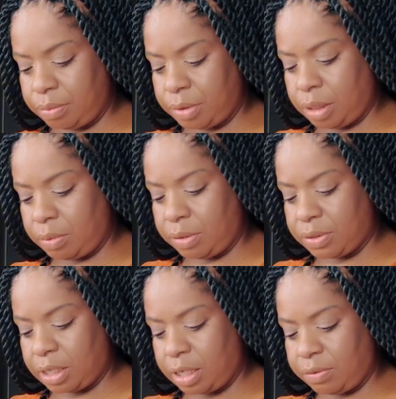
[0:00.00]
You would have
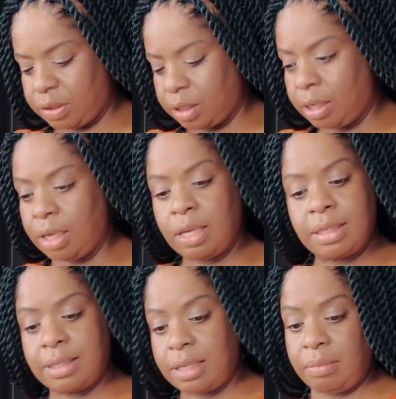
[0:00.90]
saved
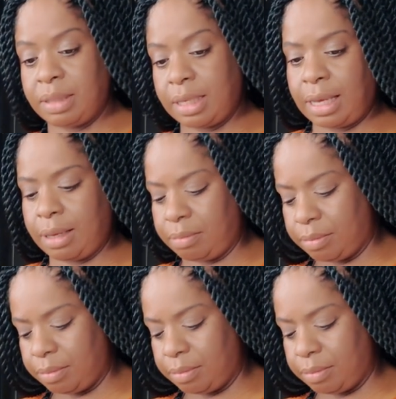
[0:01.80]
some time.